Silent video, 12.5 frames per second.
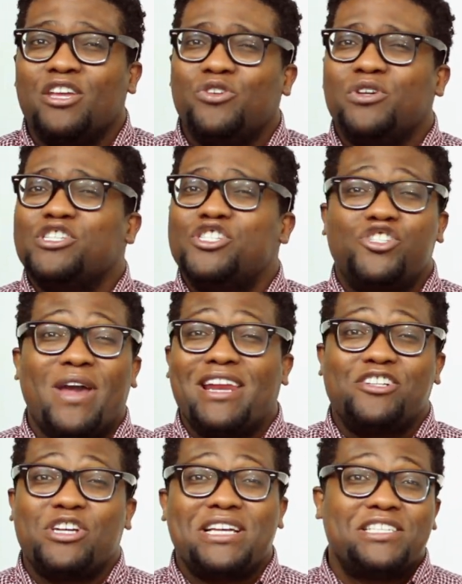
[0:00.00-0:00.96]
You can
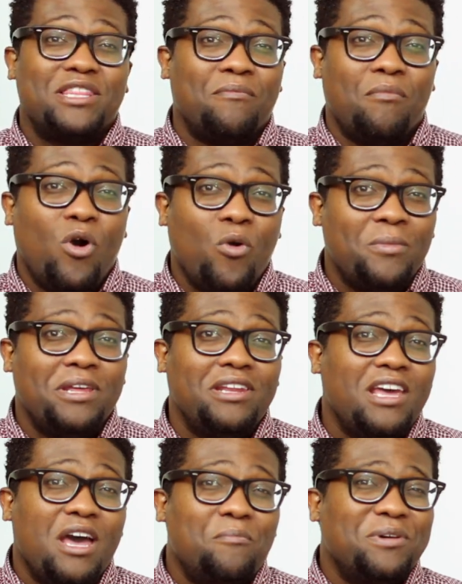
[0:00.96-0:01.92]
strategize in the moment,
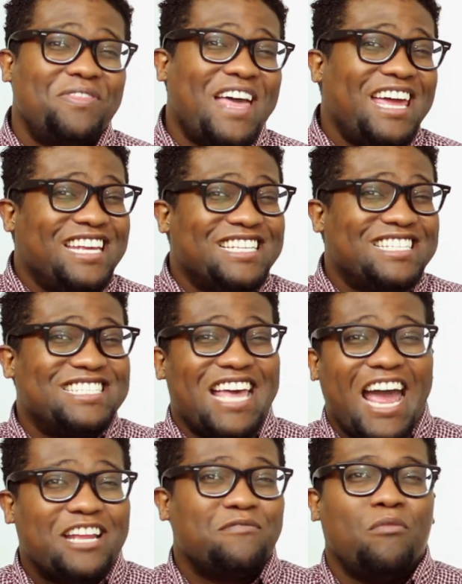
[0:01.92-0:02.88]
but that
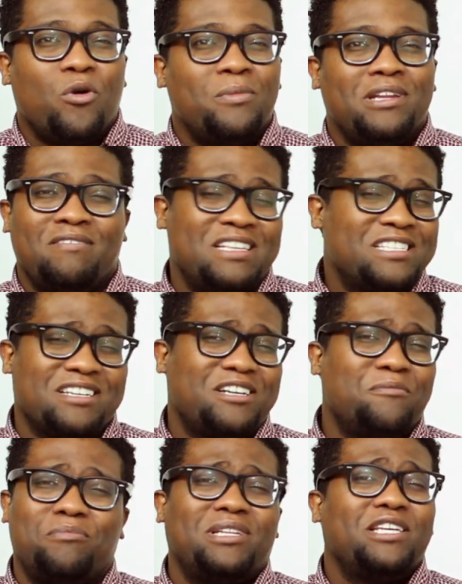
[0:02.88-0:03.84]
exact moment is a
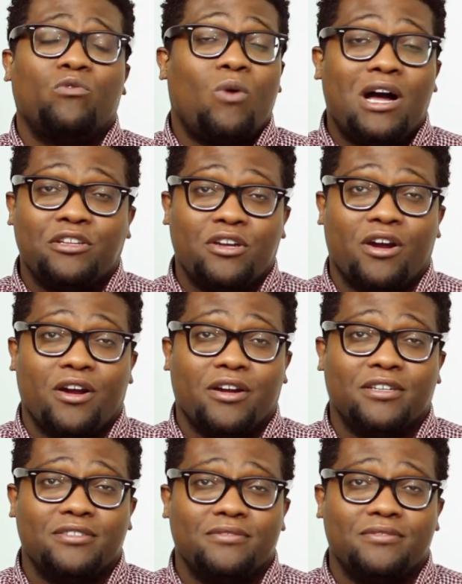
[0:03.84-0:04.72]
complete wildcard.